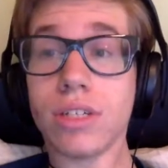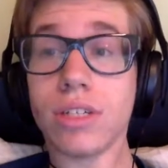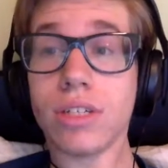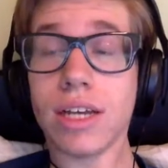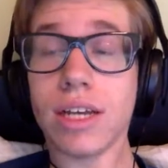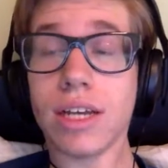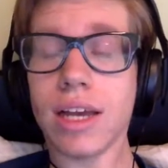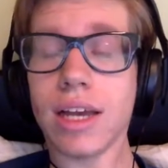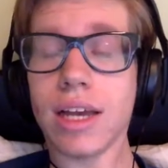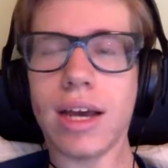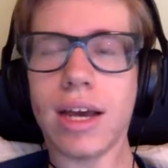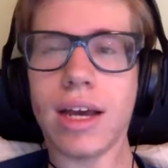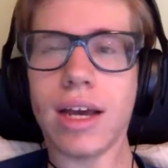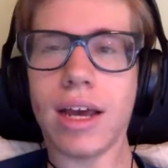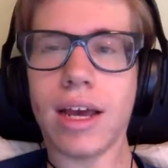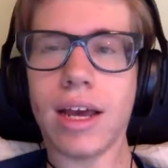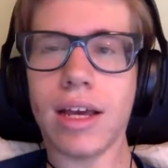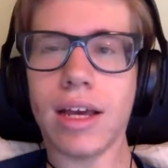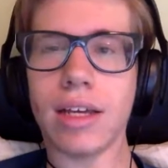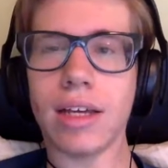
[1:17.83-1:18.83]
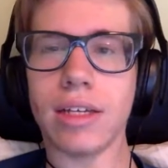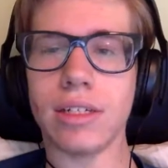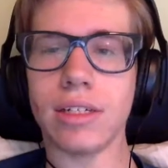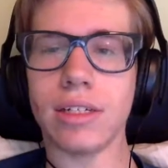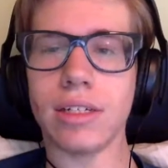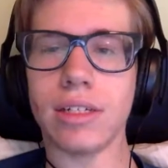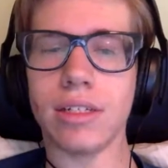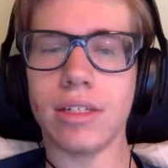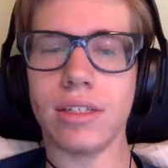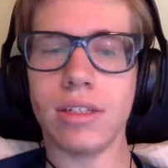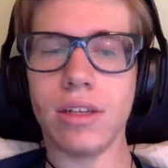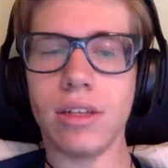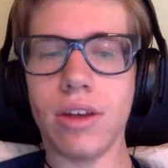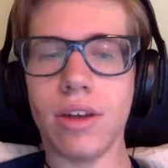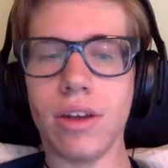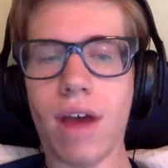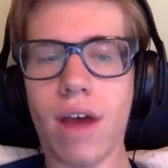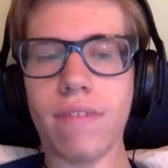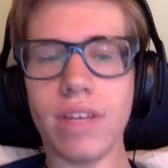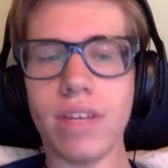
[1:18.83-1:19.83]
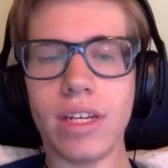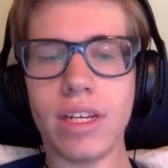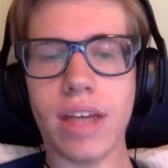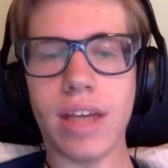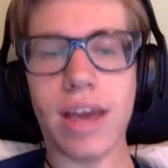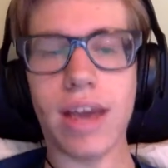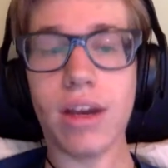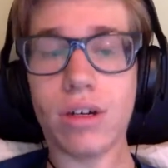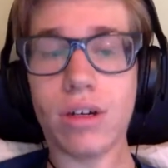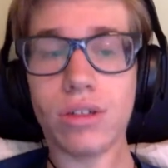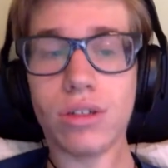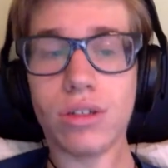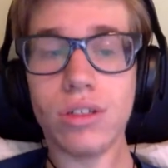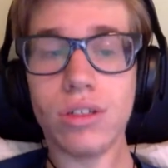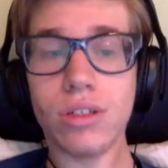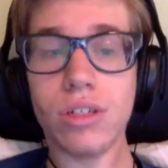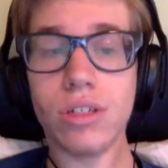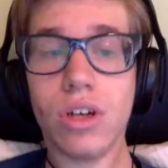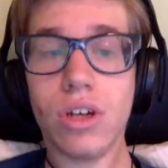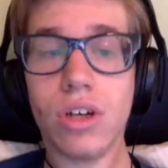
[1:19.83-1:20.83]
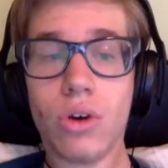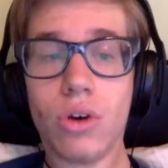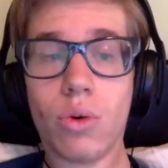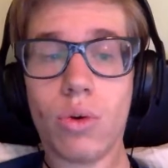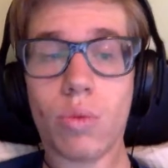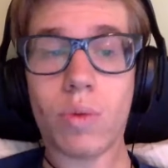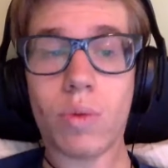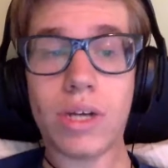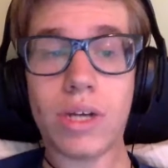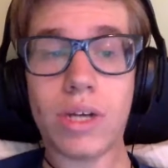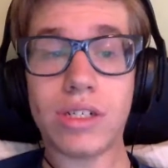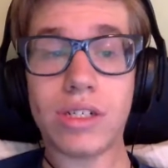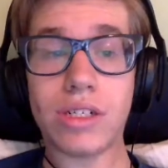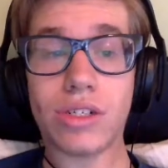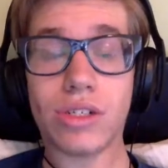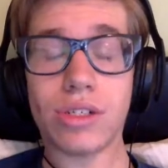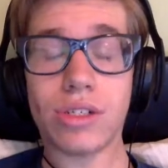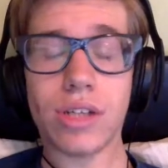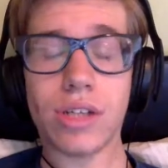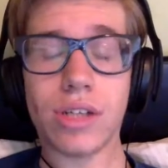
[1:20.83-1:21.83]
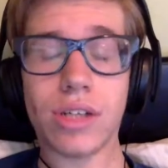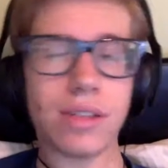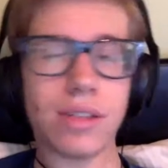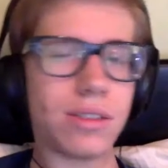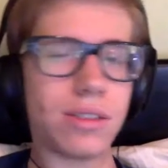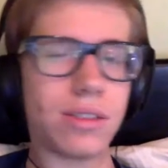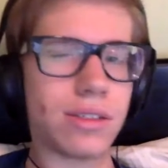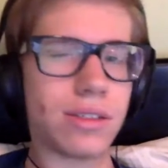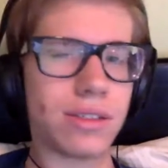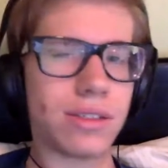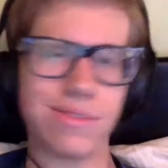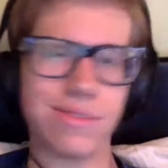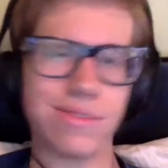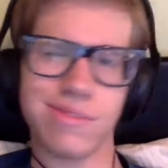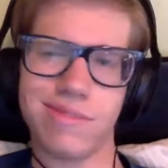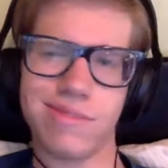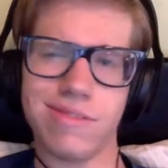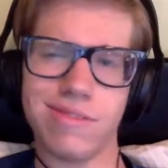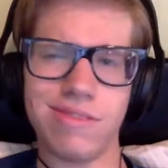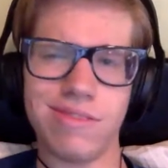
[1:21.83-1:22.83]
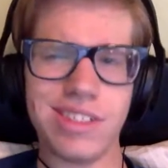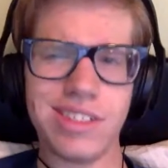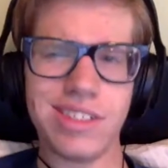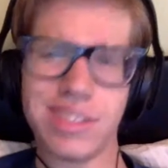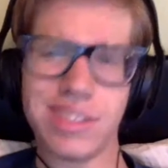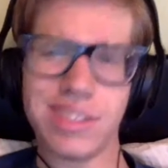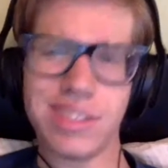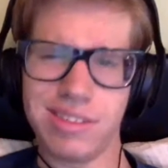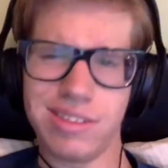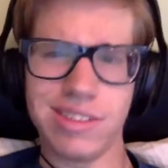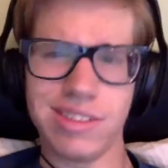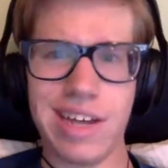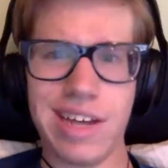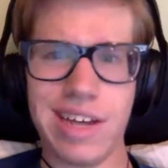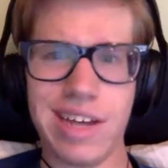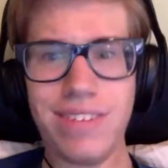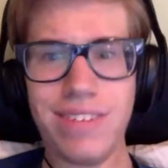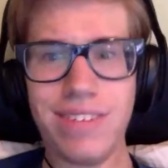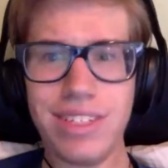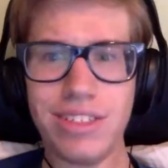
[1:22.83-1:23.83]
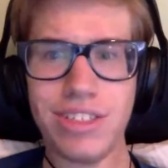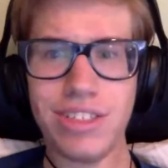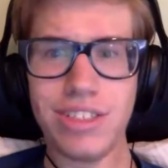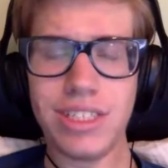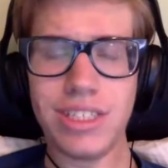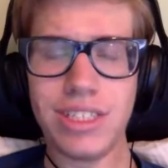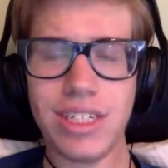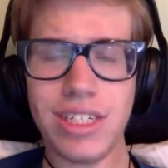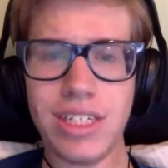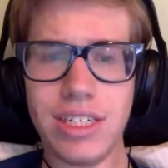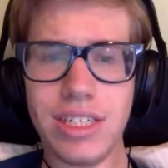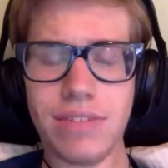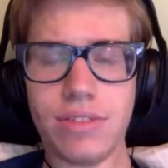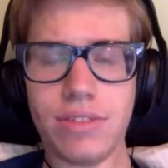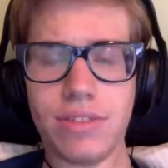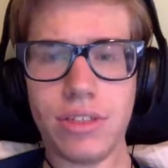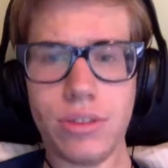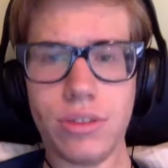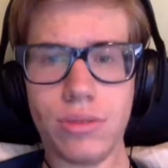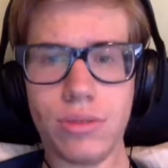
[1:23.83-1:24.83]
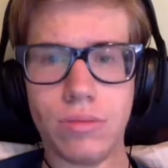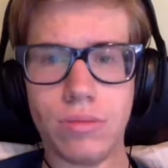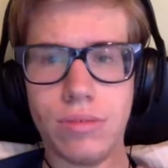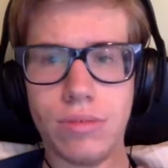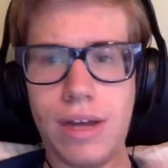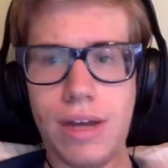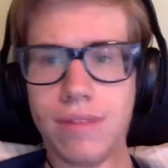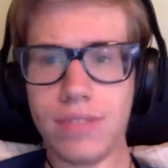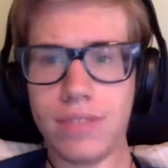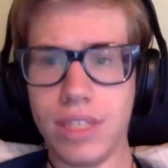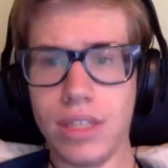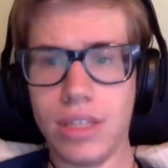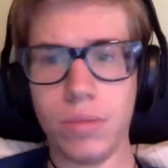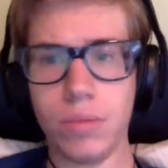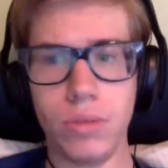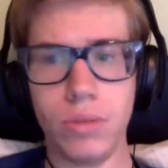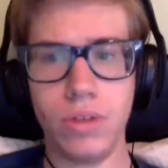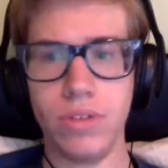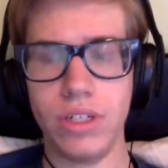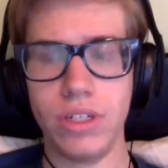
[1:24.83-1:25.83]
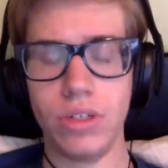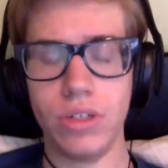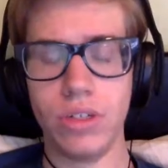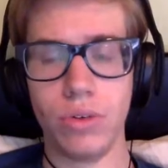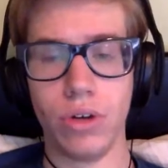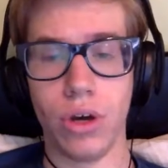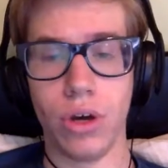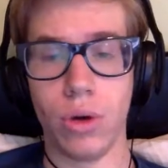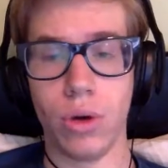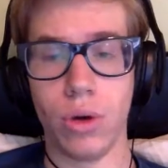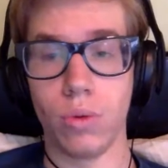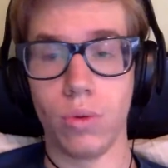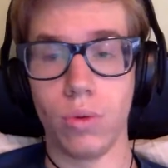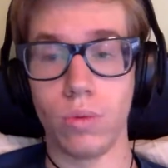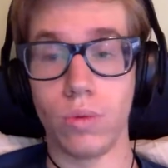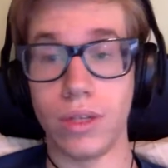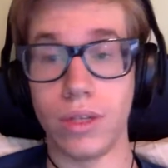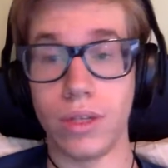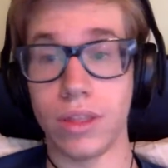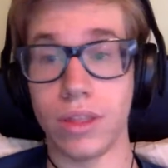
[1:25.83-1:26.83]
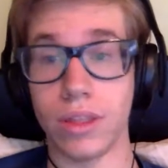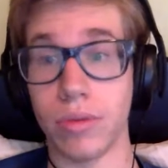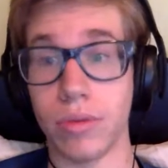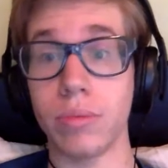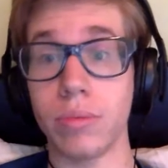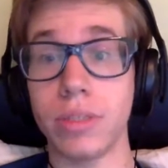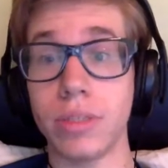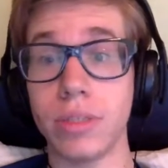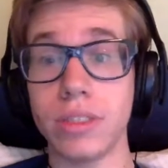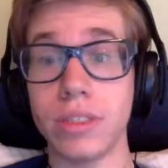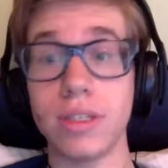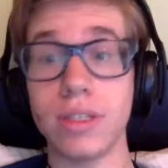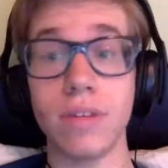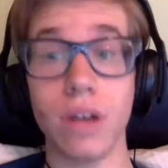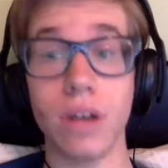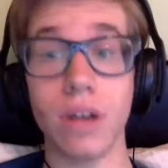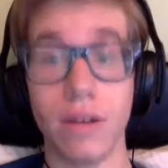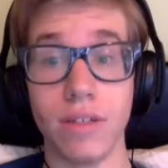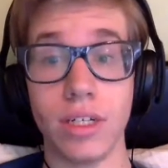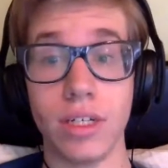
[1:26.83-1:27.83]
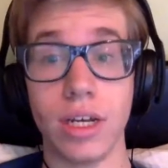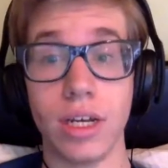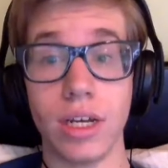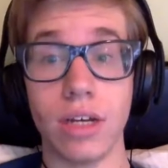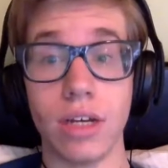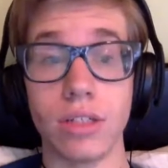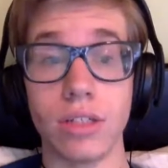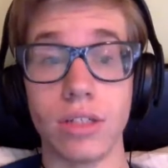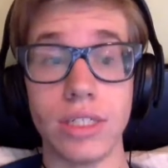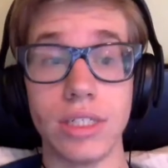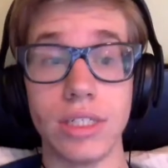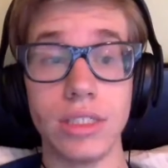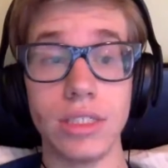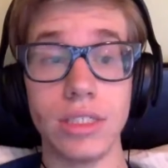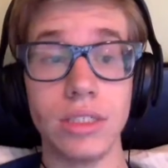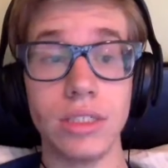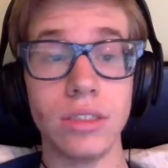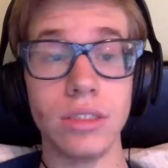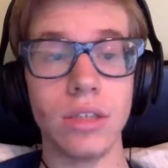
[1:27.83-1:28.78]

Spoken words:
You can get a Navi tail, which is kind of interesting. If you have seen the movie, you know what the purpose of a Navi tail is.